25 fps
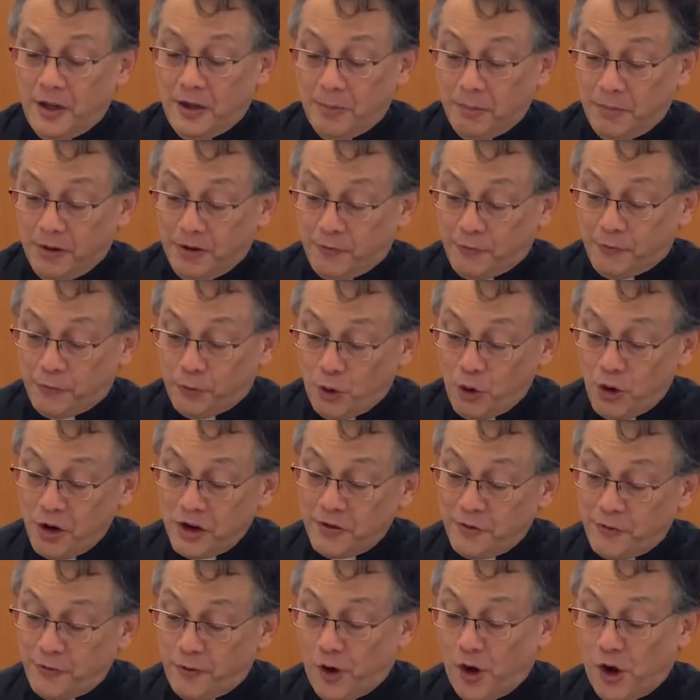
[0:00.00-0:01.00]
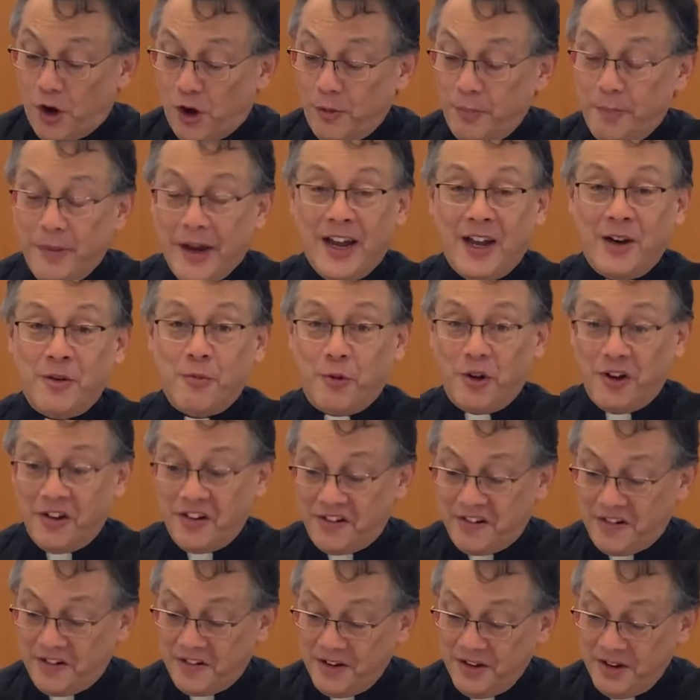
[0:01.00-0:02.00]
Before the fall, man
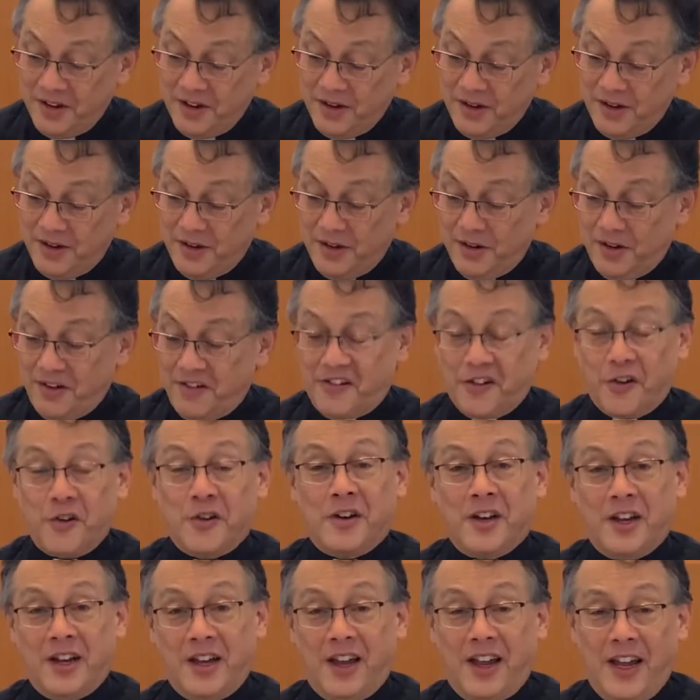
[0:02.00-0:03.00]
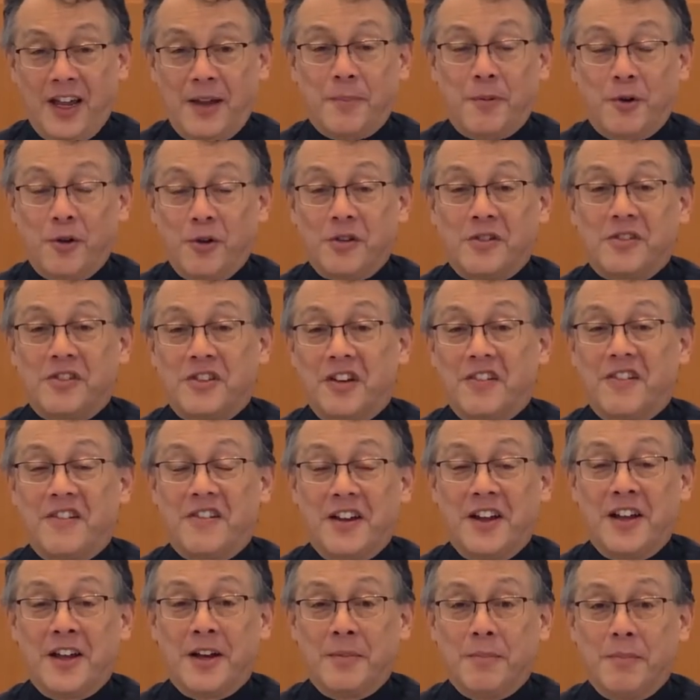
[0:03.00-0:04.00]
was certainly able to
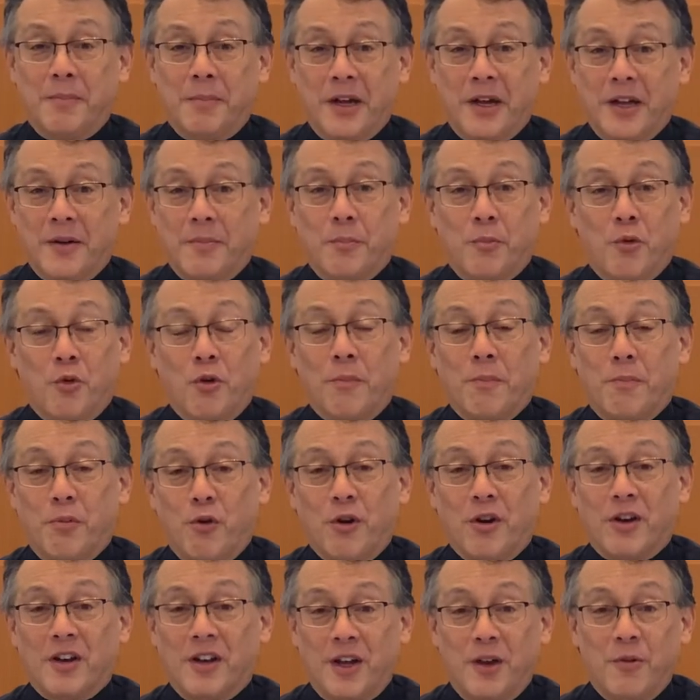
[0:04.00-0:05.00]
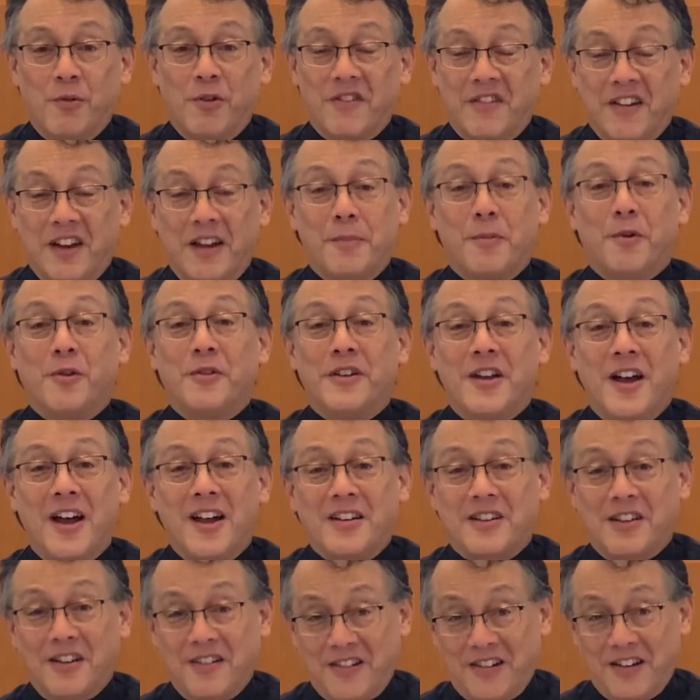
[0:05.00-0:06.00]
sin, but more importantly, was able
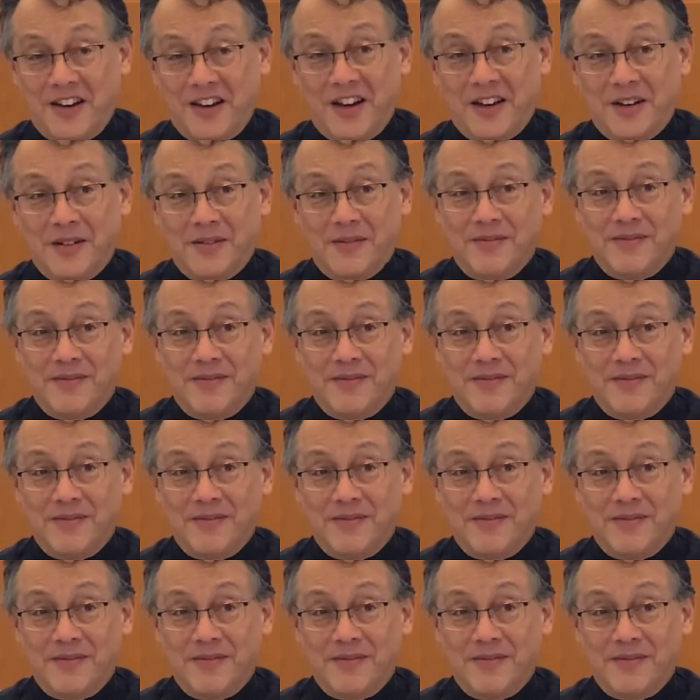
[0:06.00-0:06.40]
not to sin.